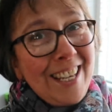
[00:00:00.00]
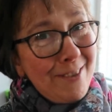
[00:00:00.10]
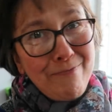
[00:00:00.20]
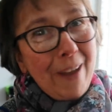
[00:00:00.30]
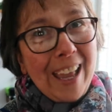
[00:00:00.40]

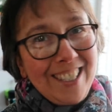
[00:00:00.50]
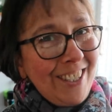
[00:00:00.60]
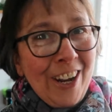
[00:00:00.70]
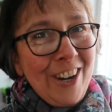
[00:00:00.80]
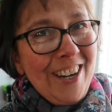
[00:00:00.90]
this
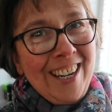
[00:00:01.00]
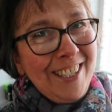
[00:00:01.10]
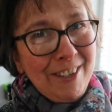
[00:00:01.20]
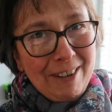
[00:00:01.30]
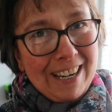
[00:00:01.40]
bed's turned
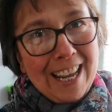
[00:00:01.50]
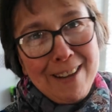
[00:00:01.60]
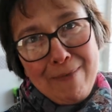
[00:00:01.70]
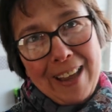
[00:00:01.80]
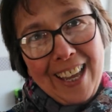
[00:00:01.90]
into a
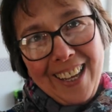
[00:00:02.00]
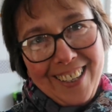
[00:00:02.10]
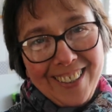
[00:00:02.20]
nightmare.